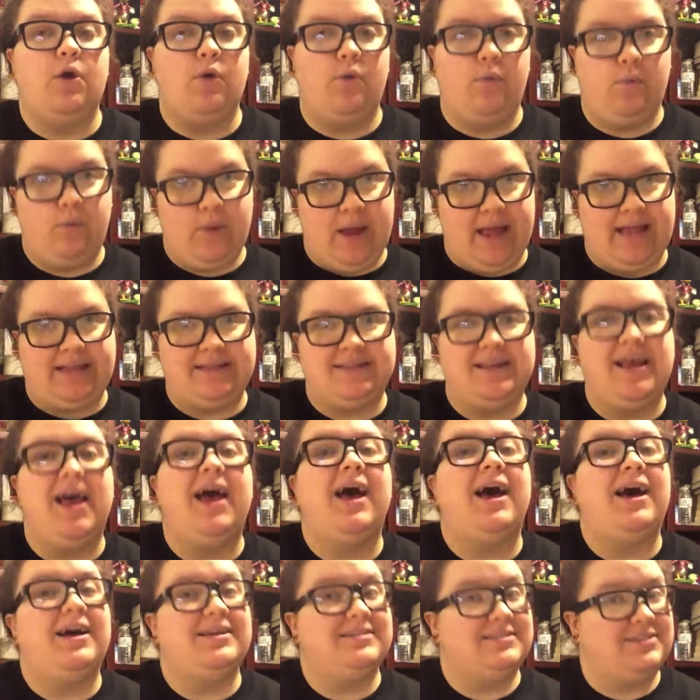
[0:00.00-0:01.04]
wait
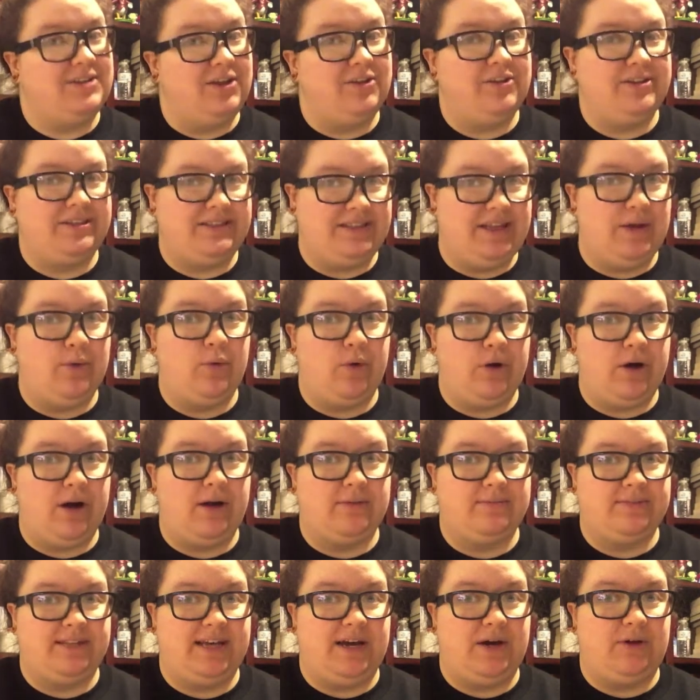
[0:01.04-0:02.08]
until the sequel
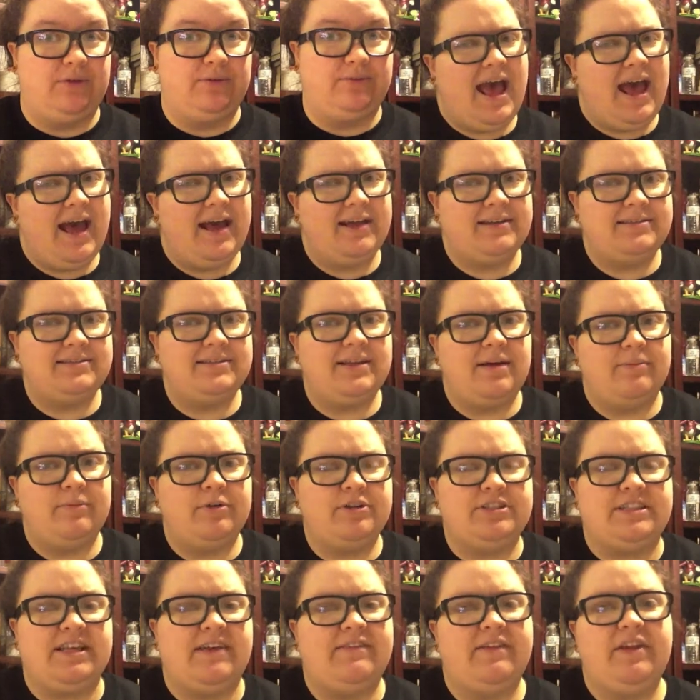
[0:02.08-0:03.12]
comes out. At
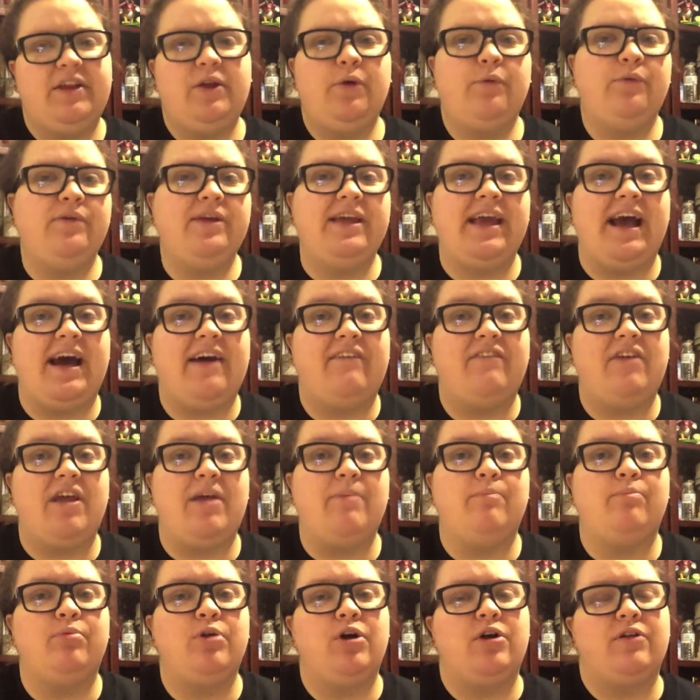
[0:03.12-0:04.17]
number 7, we have
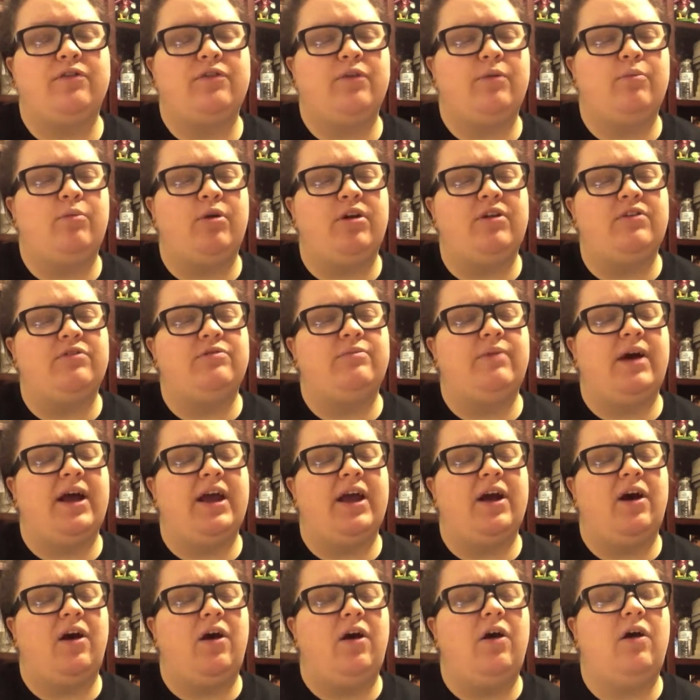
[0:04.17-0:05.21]
a book from one of
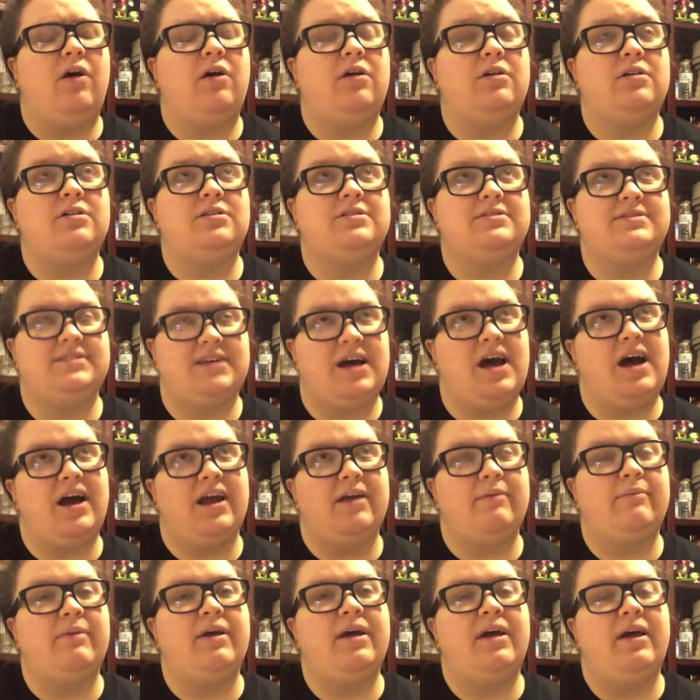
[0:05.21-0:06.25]
my
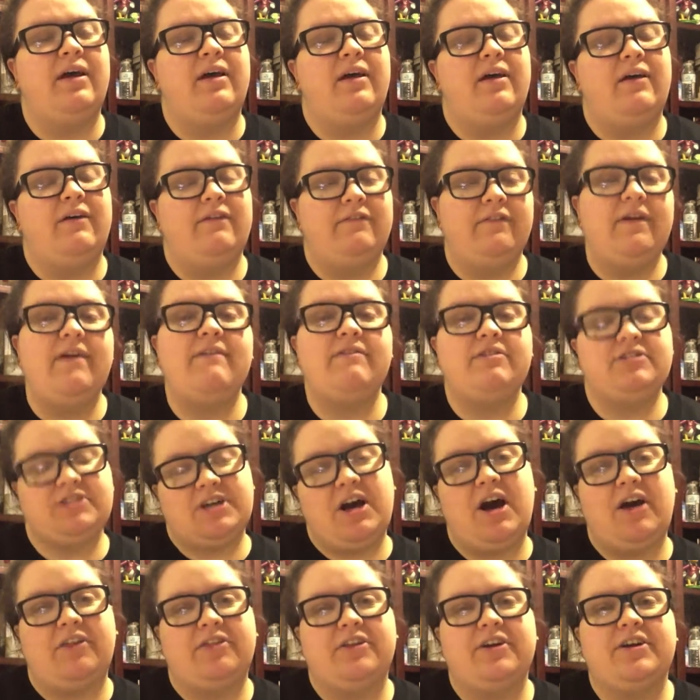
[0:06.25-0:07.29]
all-time favorite
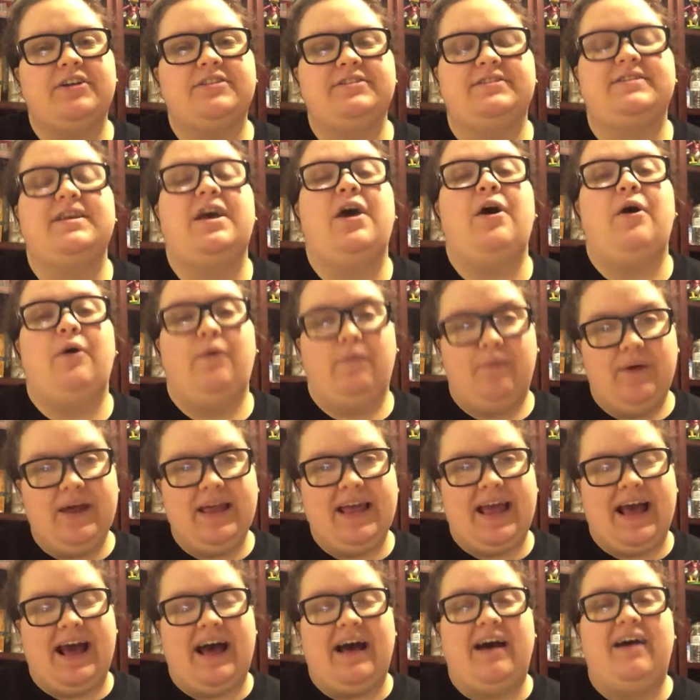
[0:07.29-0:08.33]
authors. We
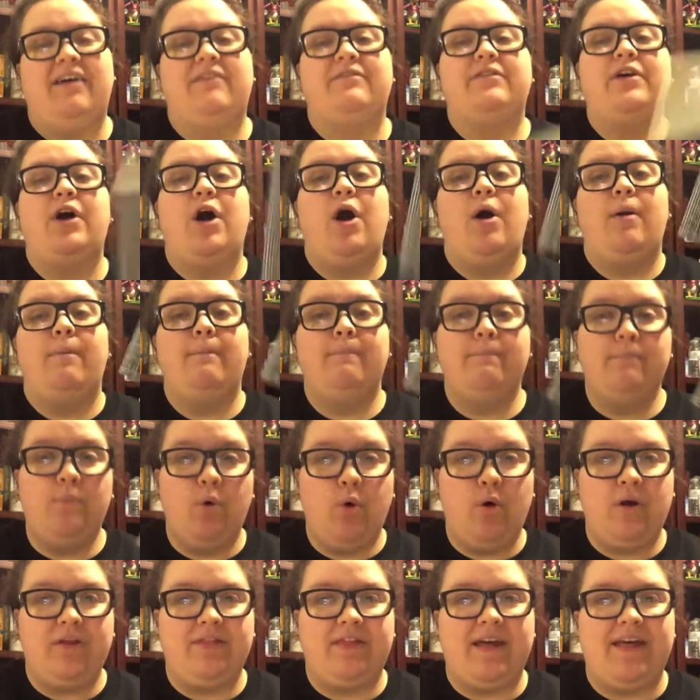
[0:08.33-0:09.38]
have
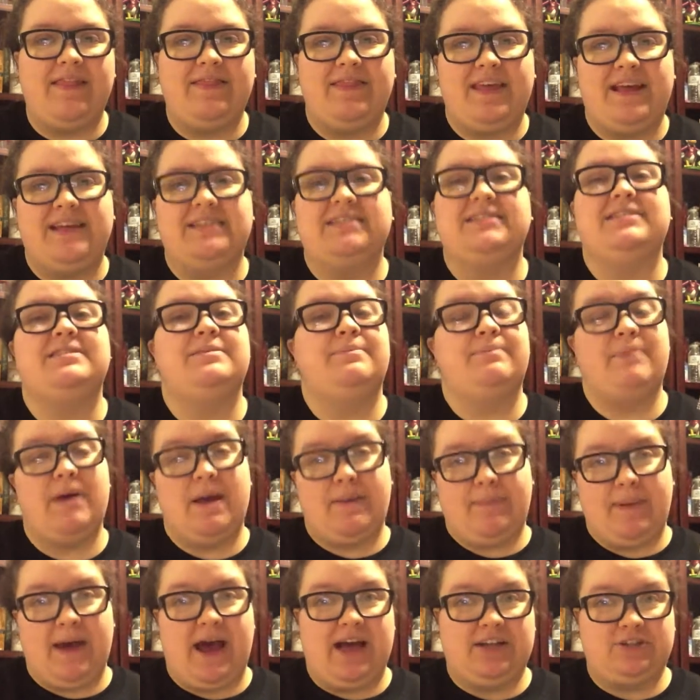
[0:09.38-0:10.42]
More Than This
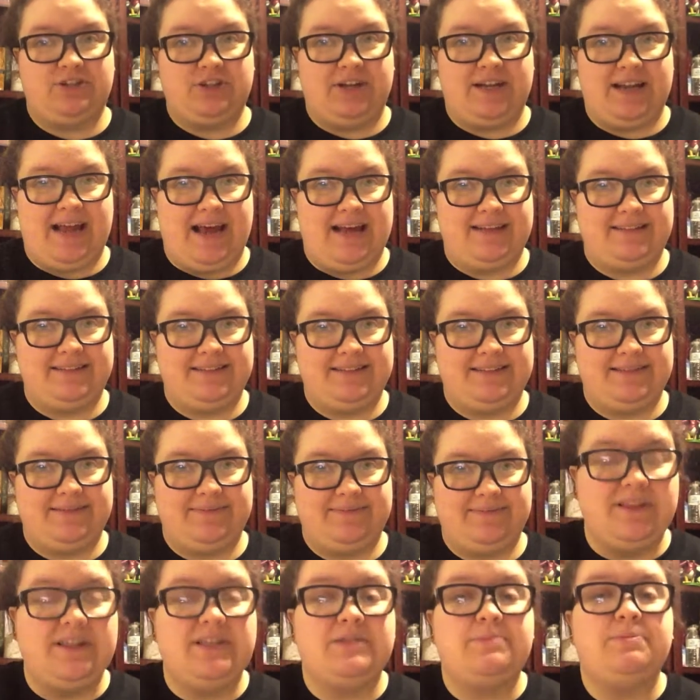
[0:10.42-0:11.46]
by Patrick Ness.
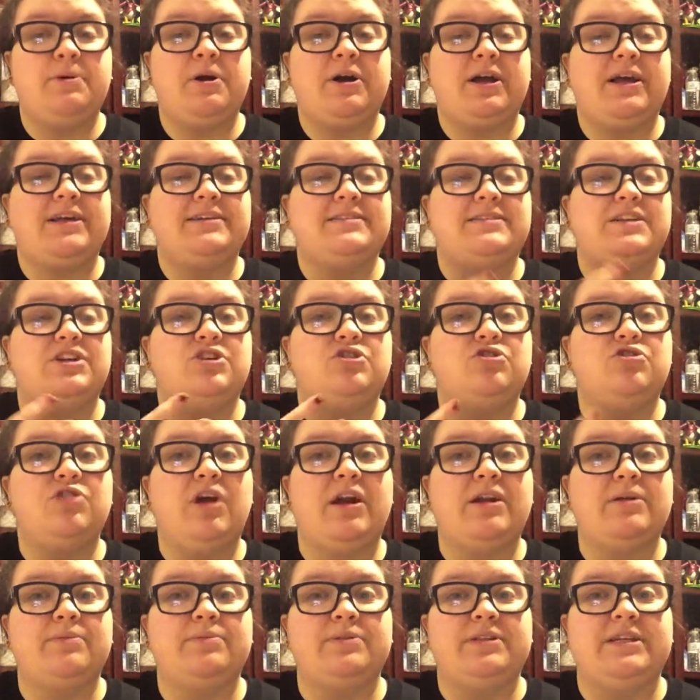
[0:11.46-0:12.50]
This book is
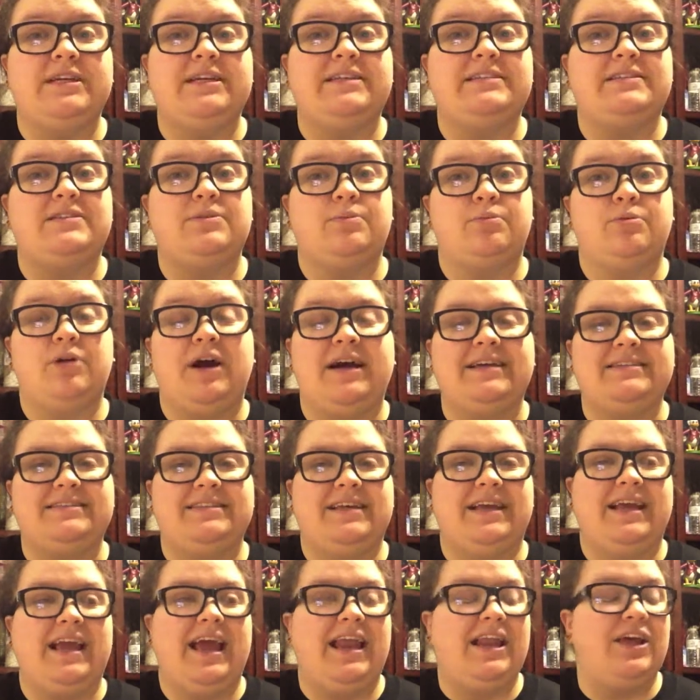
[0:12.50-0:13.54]
incredibly
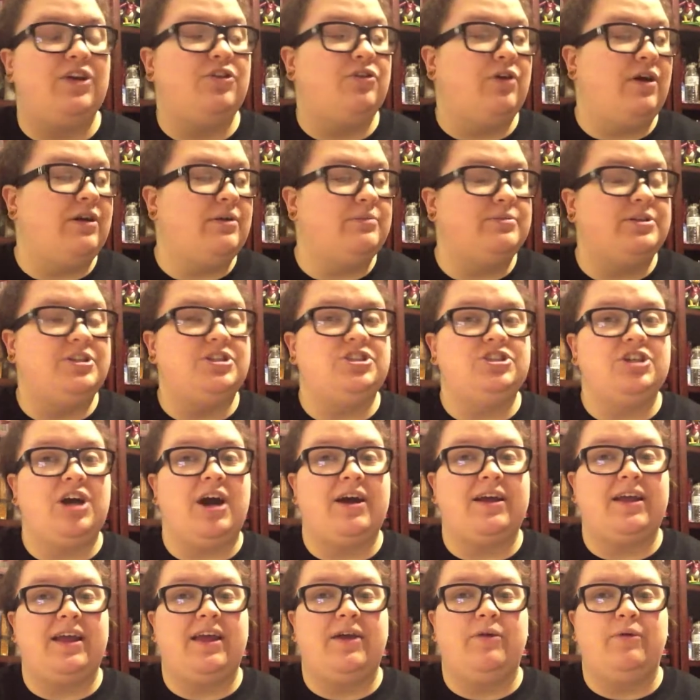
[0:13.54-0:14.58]
surprising and incredibly
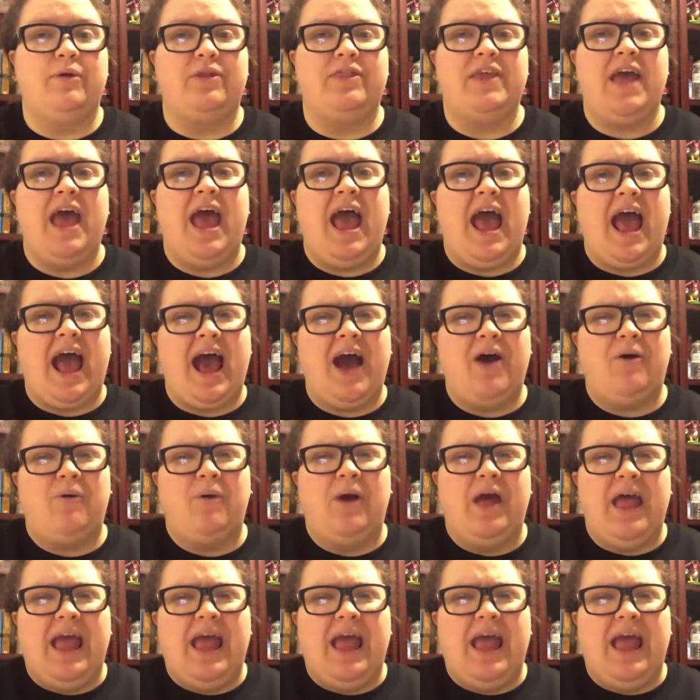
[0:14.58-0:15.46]
shocking with how